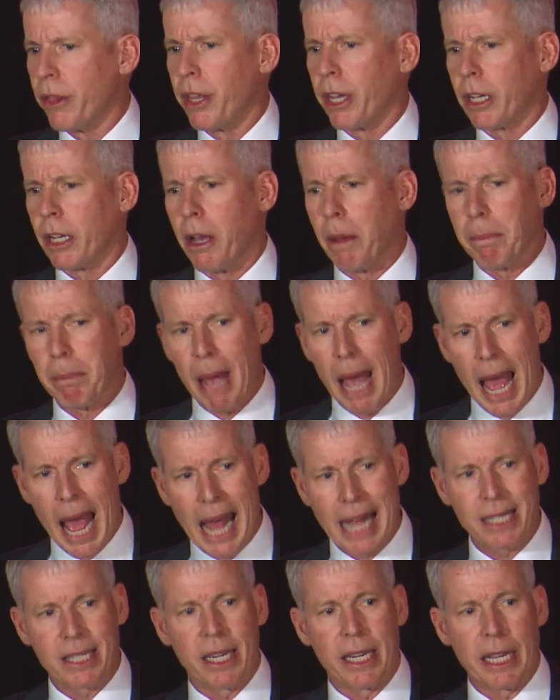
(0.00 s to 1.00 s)
the
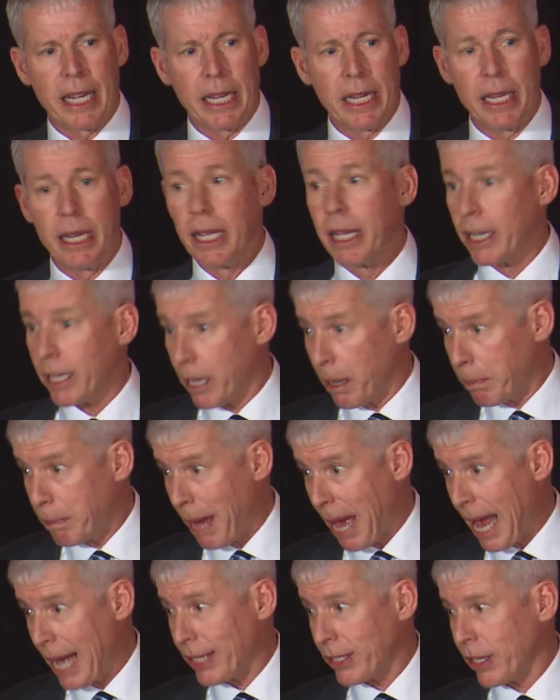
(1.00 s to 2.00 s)
capacity
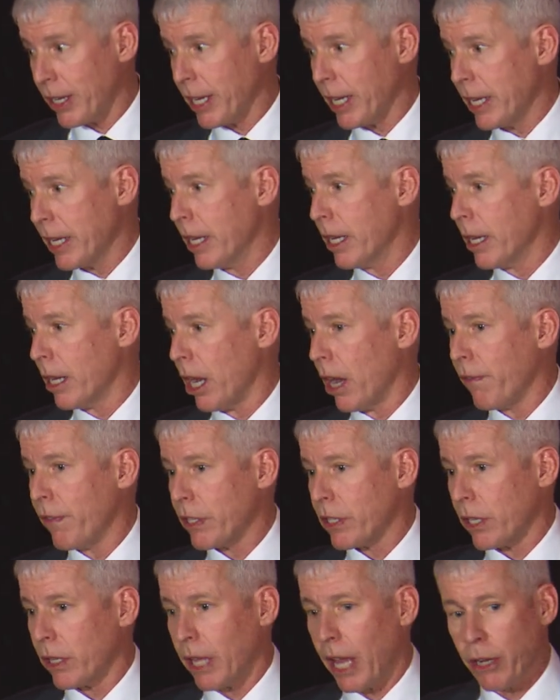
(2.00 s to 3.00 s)
of
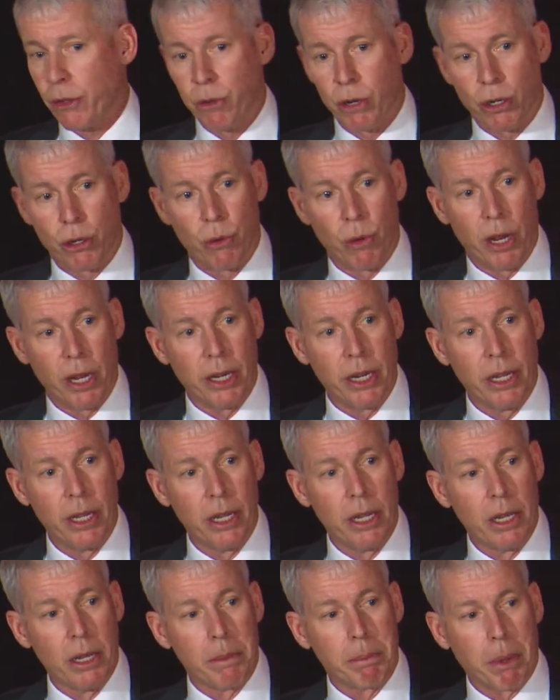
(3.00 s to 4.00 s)
its electric grid,
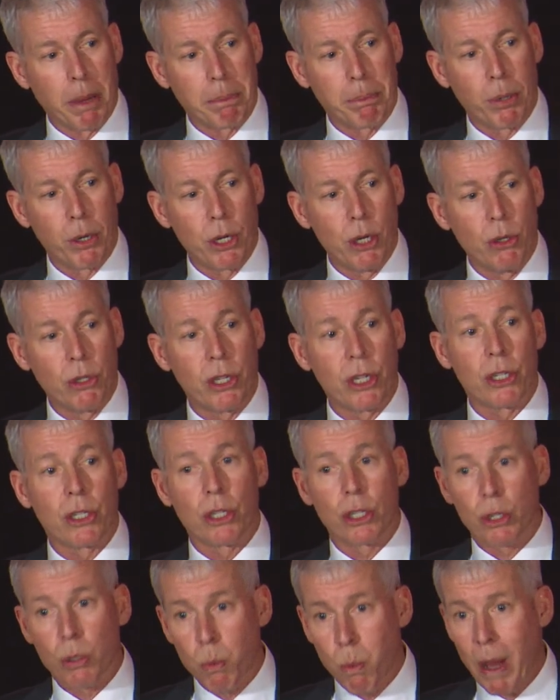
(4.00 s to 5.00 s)
but
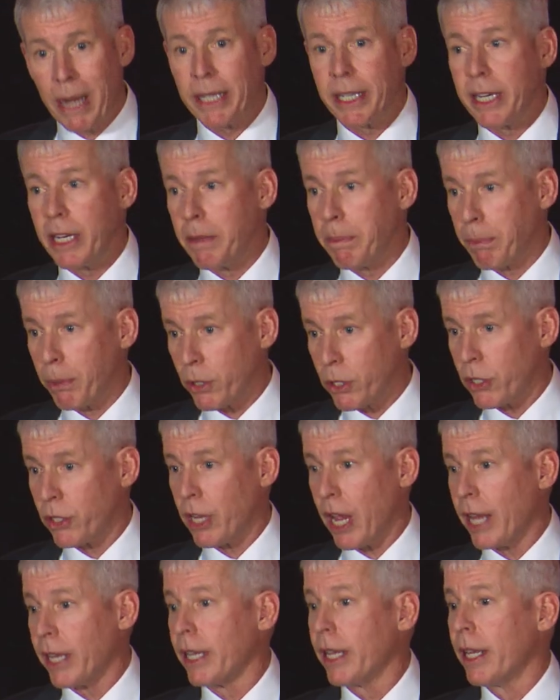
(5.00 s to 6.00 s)
produces
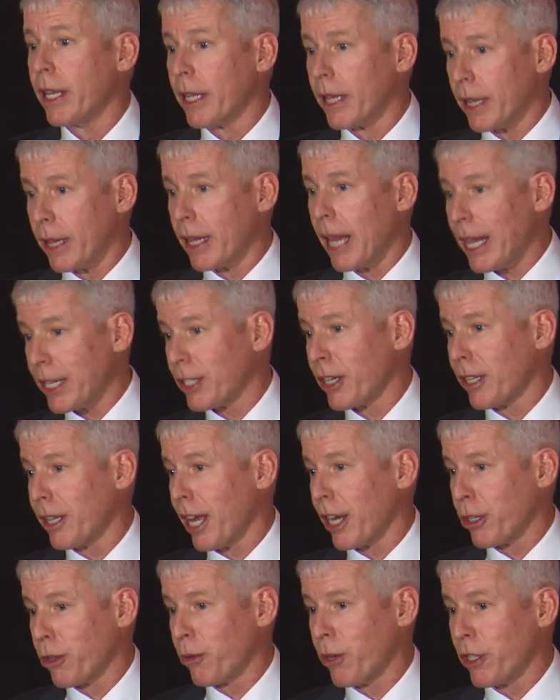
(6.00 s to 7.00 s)
20% less
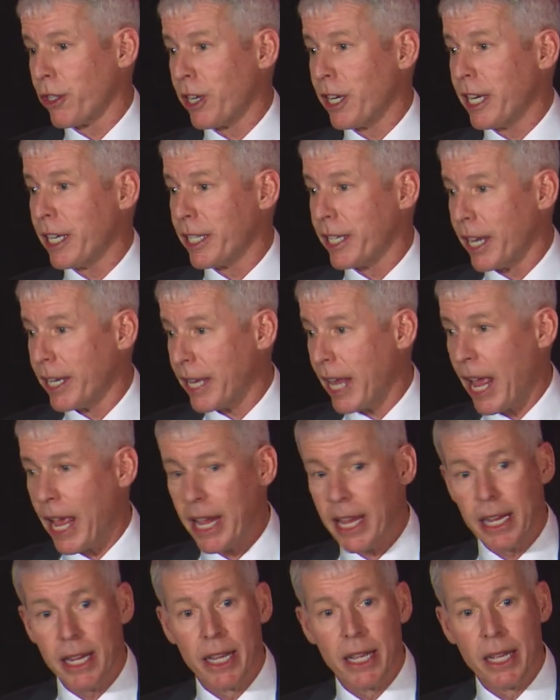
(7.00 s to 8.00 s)
electricity
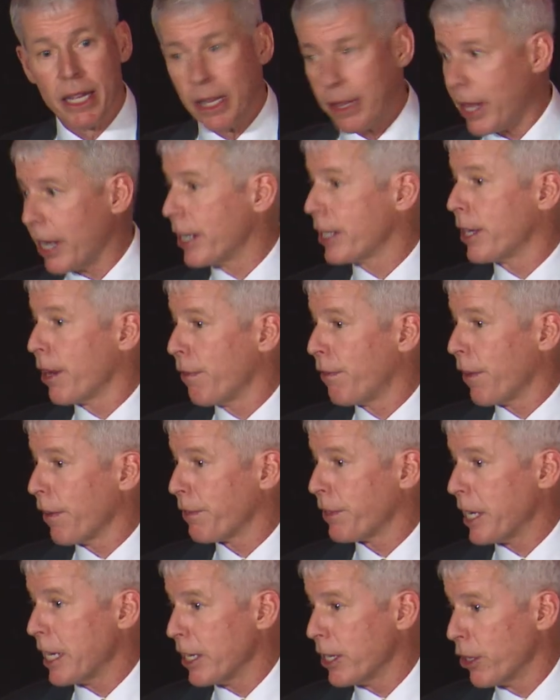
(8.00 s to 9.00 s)
today than it did
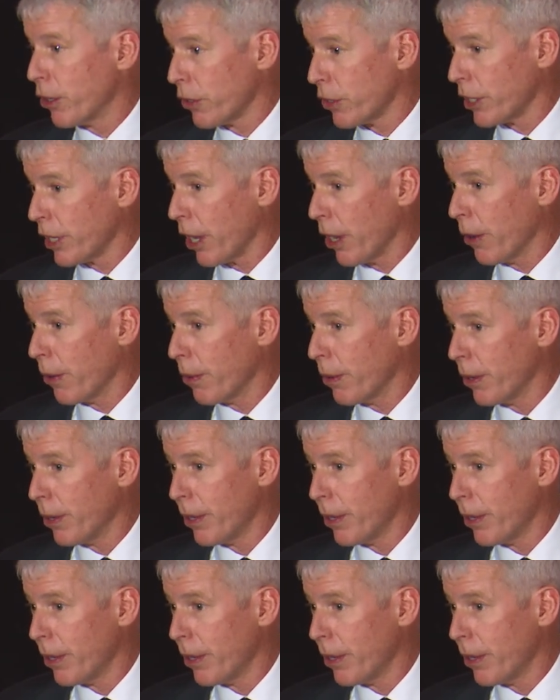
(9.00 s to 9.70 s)
15 years ago.